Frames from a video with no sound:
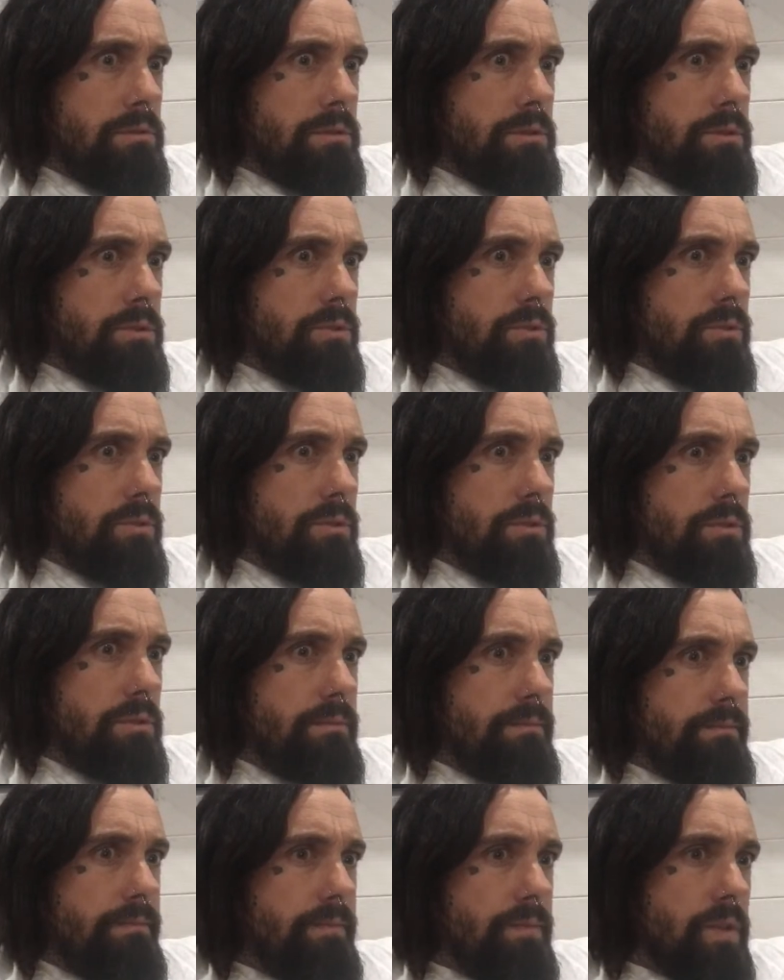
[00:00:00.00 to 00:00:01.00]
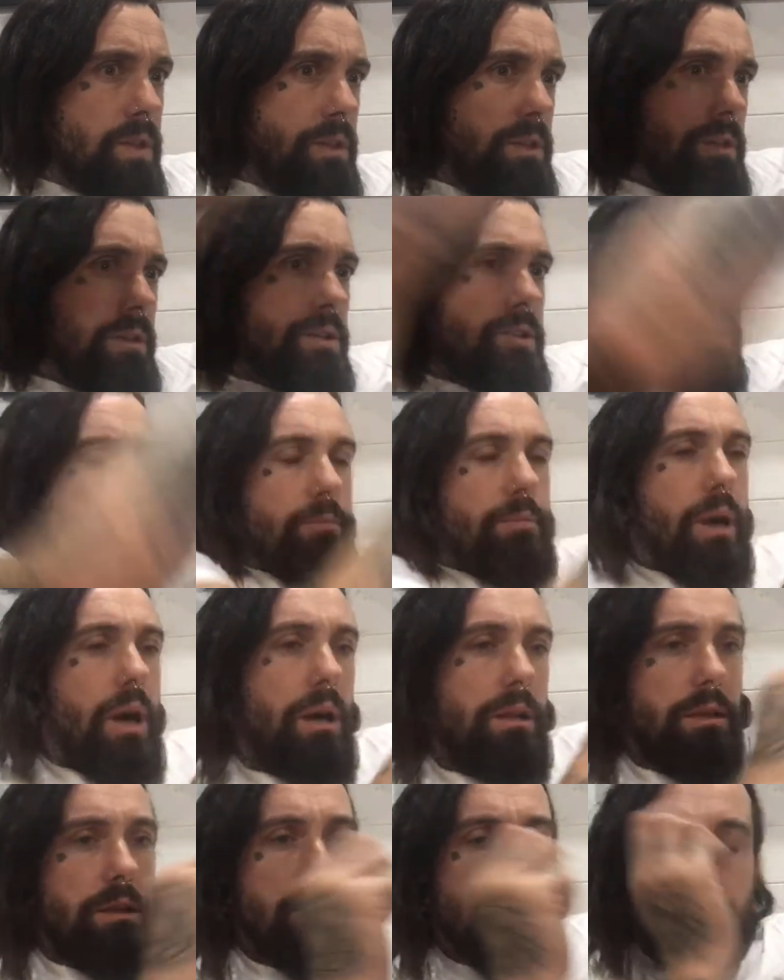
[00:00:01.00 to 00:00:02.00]
I don't know. John
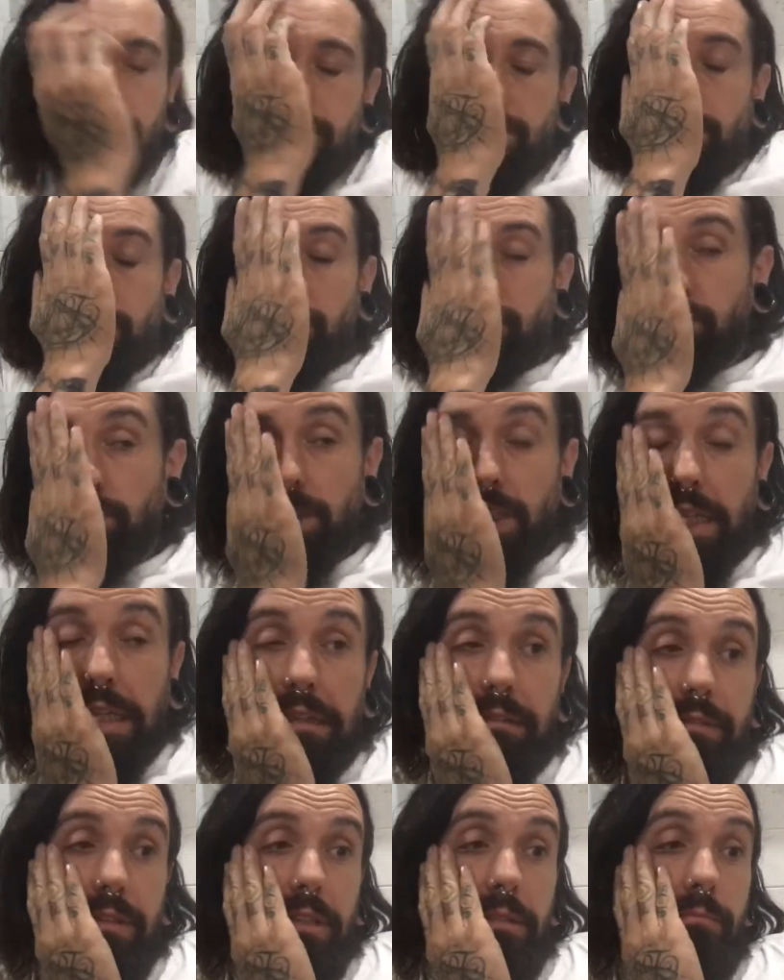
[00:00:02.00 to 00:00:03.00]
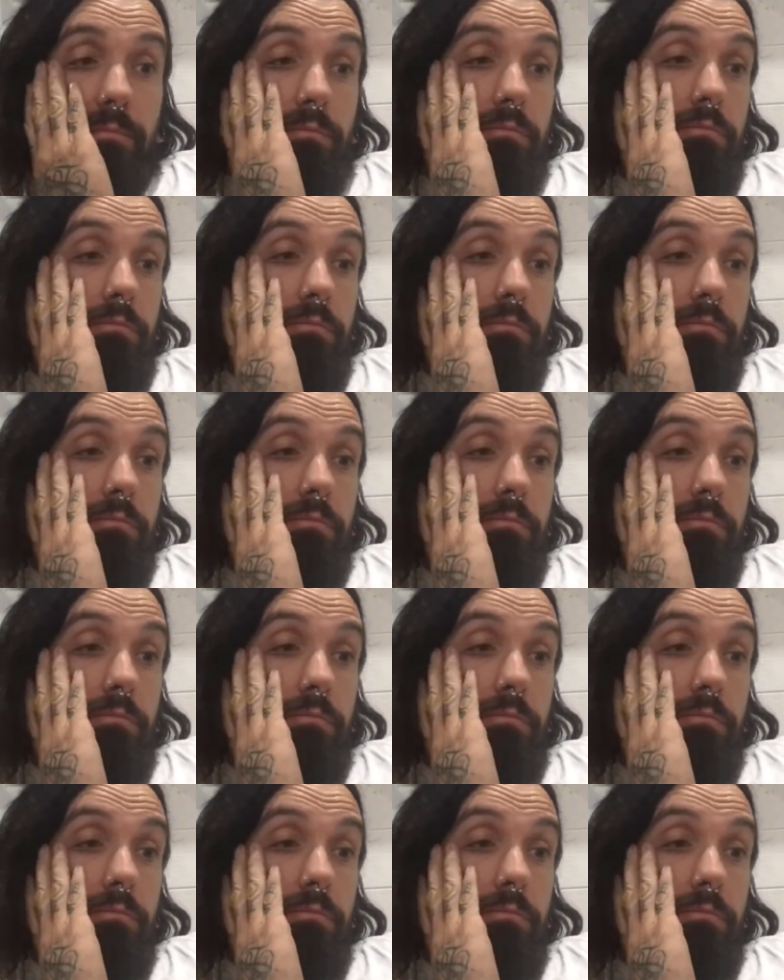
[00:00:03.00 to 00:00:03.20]
Barlow, evening.